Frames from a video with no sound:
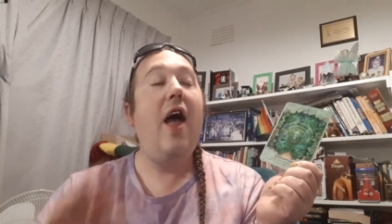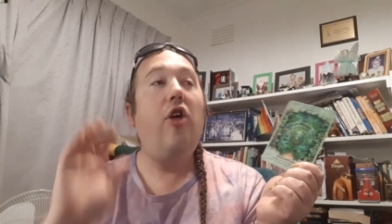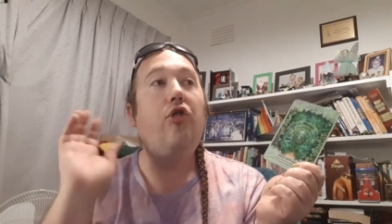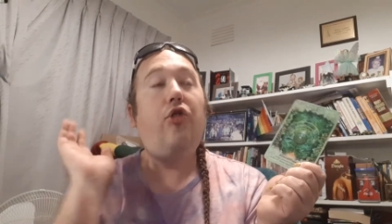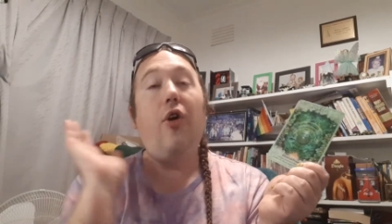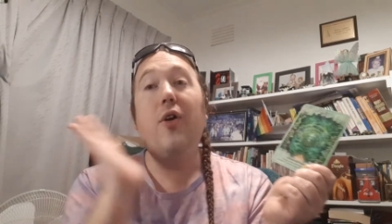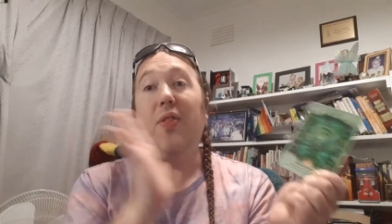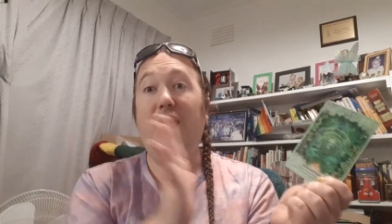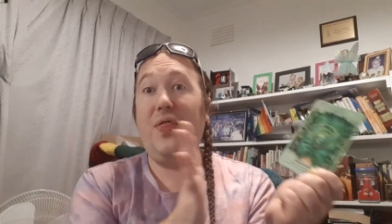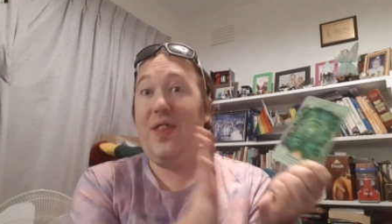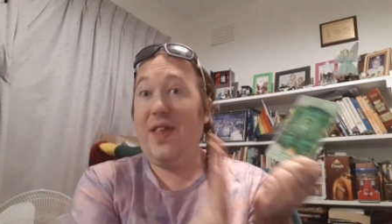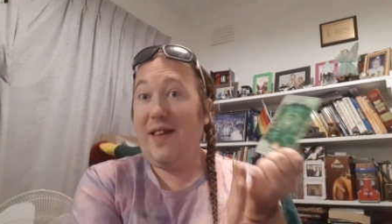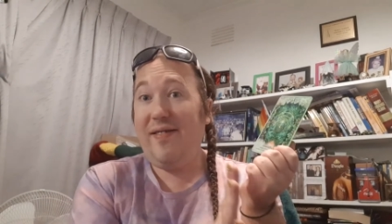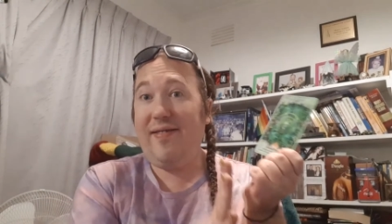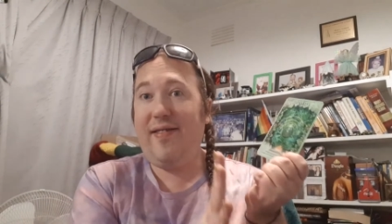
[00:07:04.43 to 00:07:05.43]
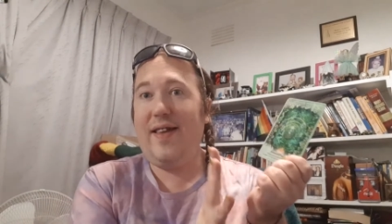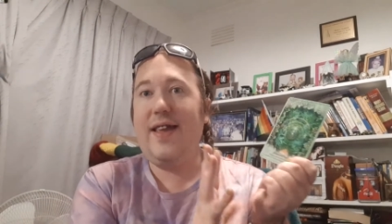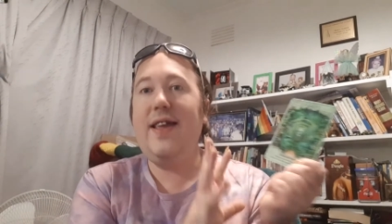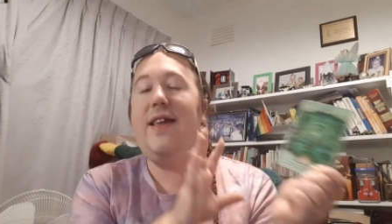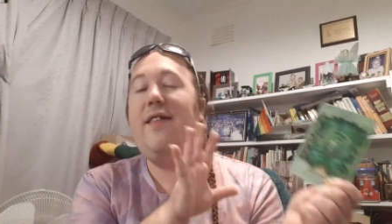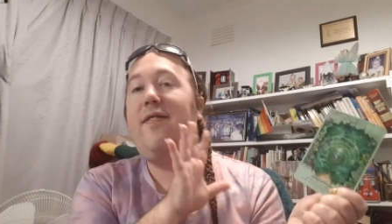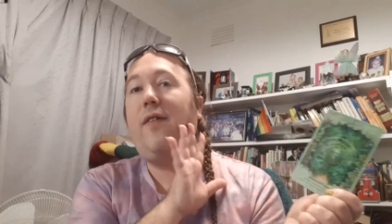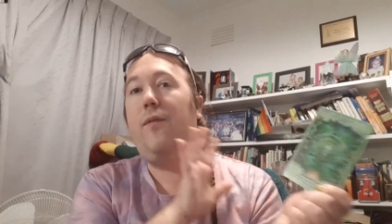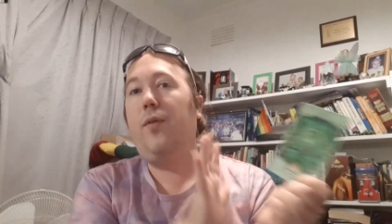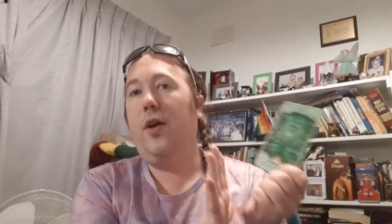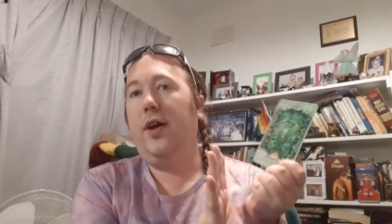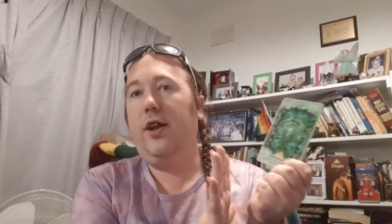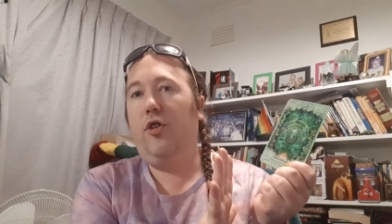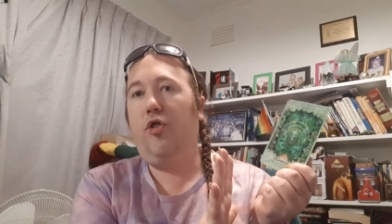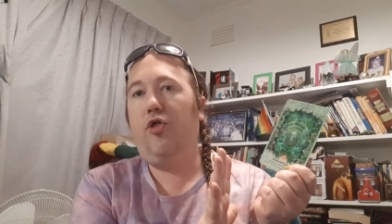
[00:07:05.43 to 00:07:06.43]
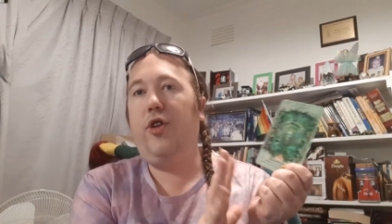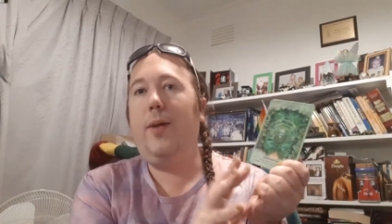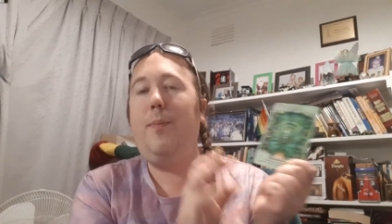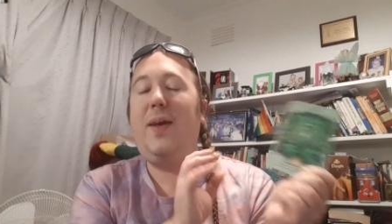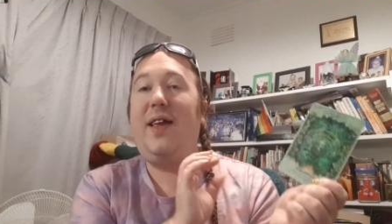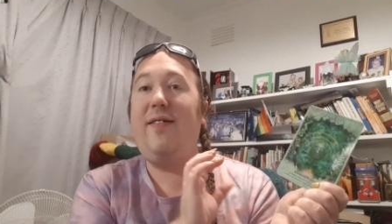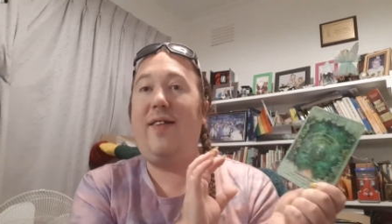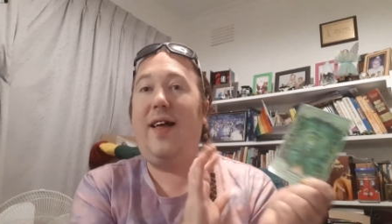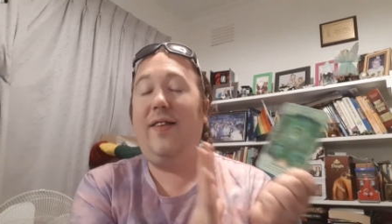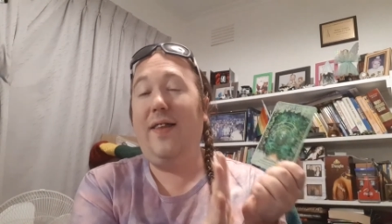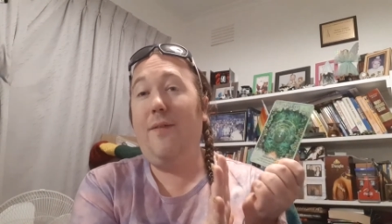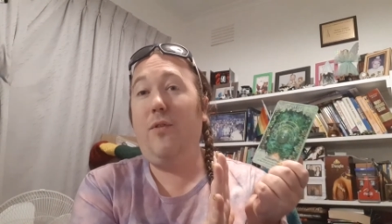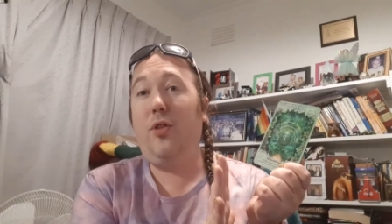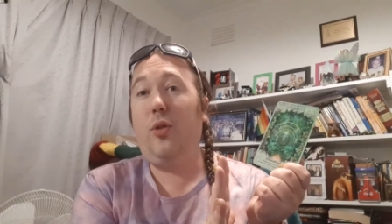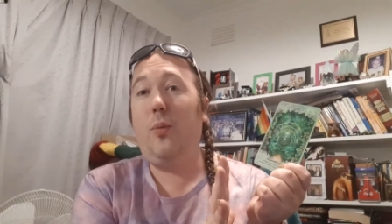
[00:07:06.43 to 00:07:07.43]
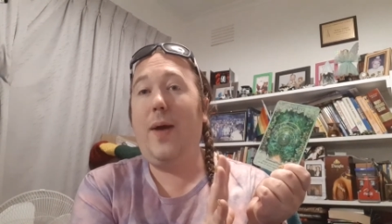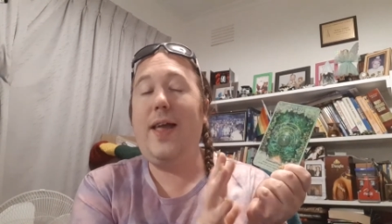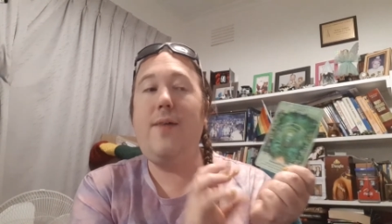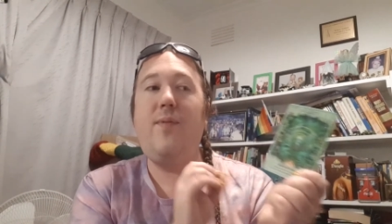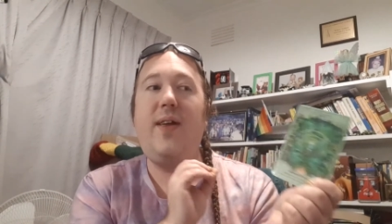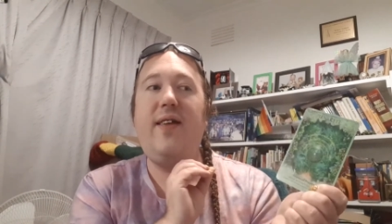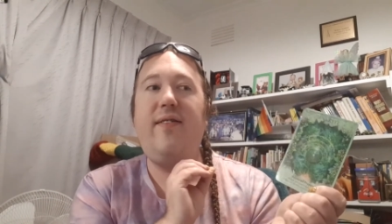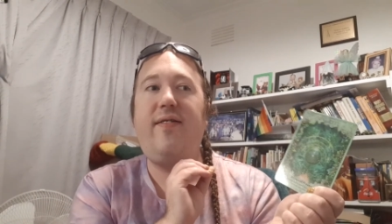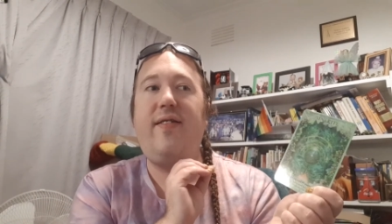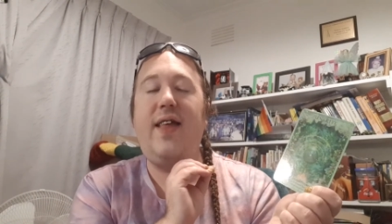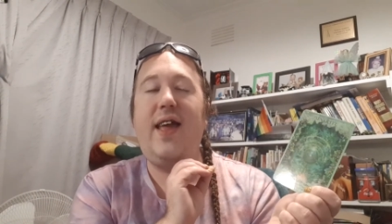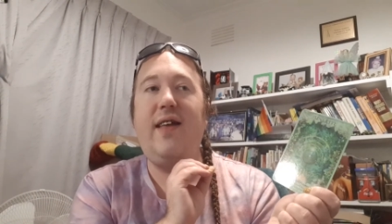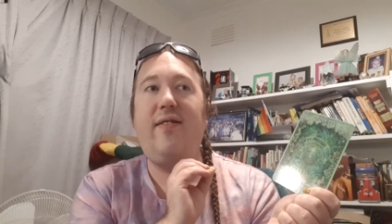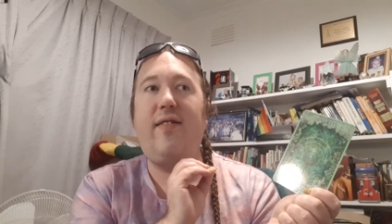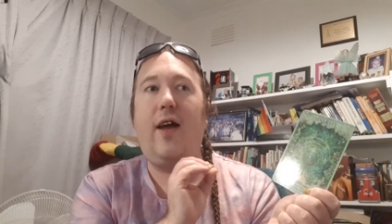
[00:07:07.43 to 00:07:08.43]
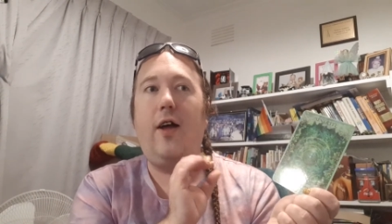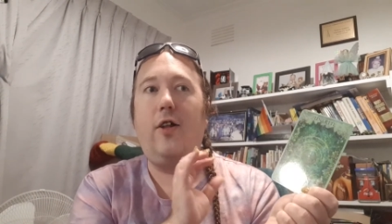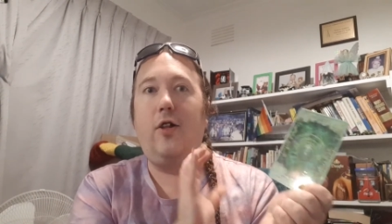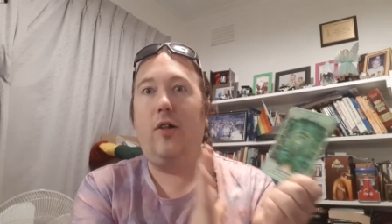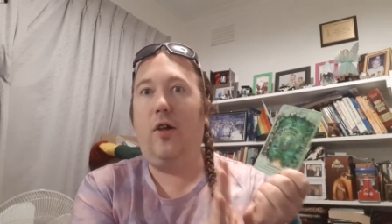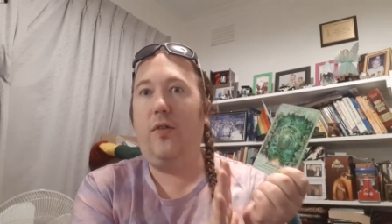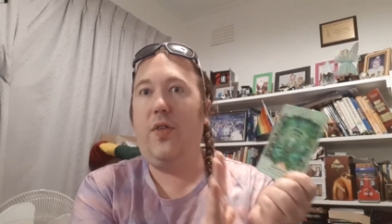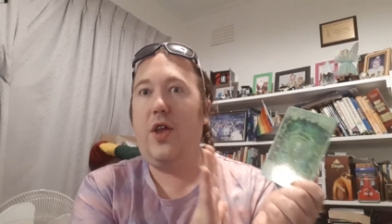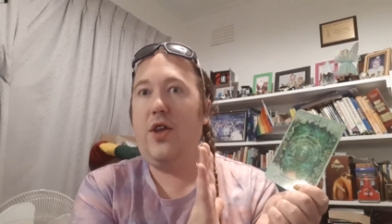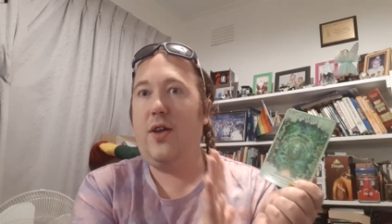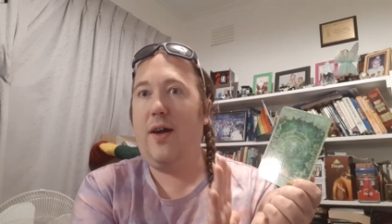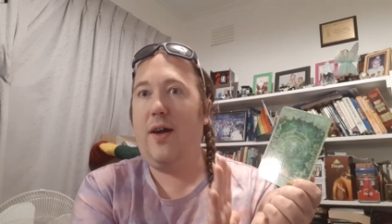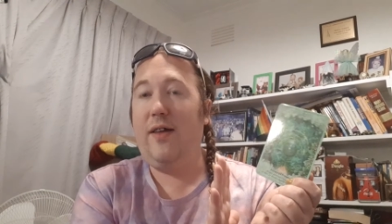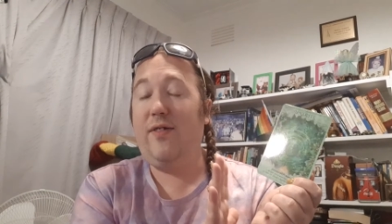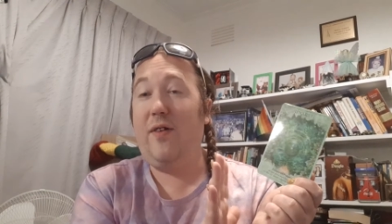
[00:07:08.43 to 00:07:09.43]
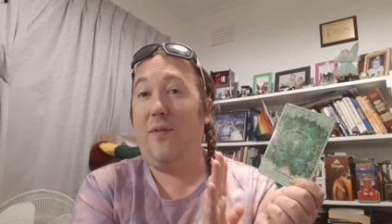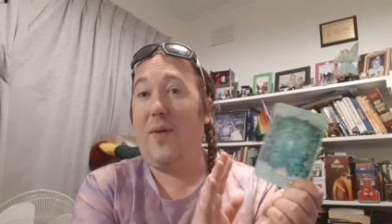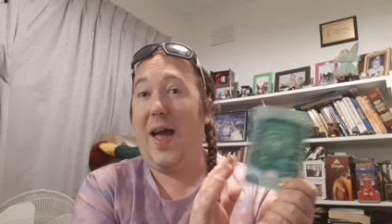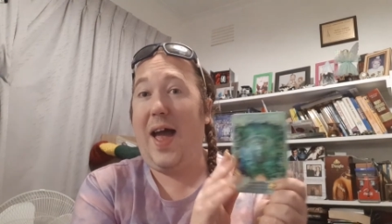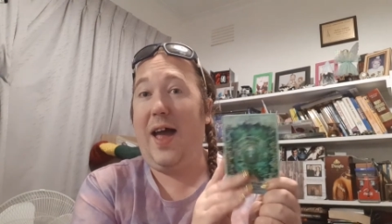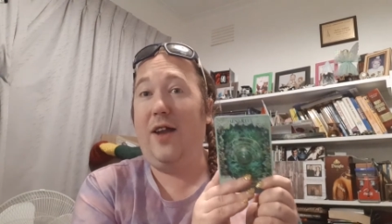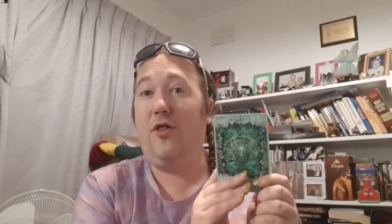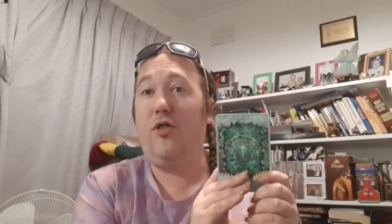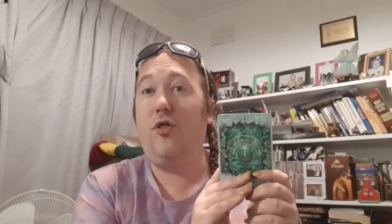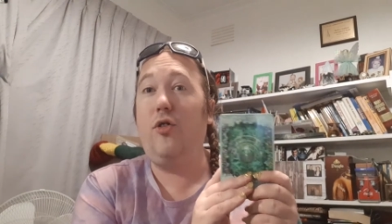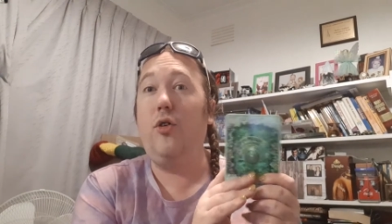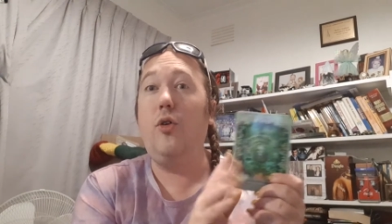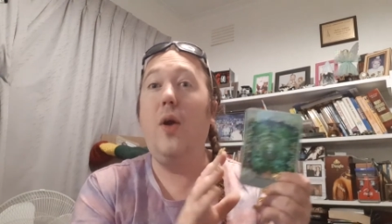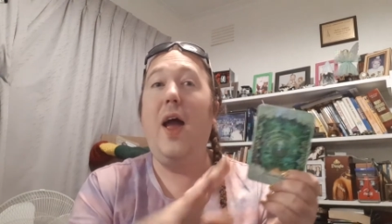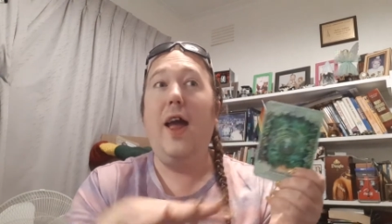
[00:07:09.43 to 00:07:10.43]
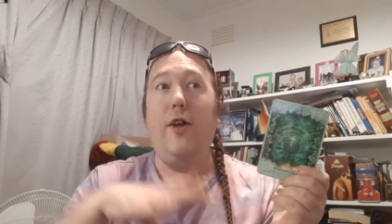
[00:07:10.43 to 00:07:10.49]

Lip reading: so this is very interesting because 11th wavers, there's a lot that you guys have had to